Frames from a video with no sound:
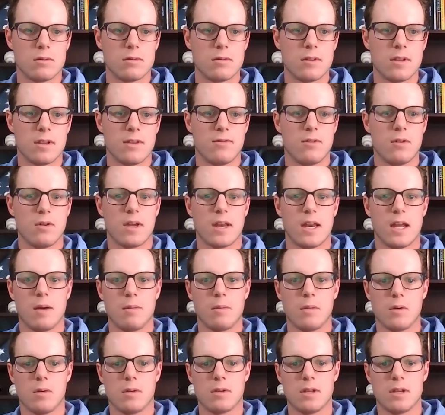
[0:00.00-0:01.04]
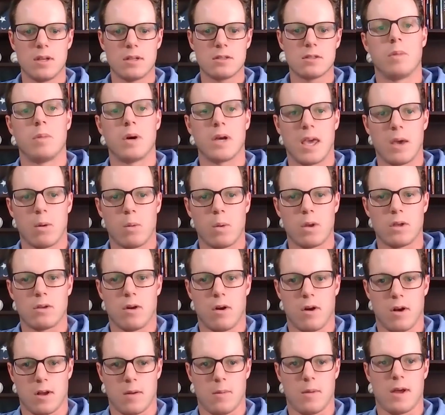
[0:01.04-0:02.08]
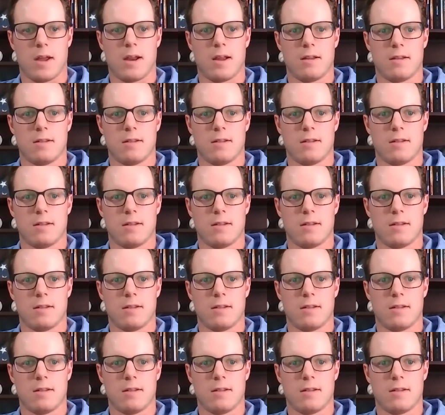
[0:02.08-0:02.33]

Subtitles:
if you can help me with this, but can we talk about it?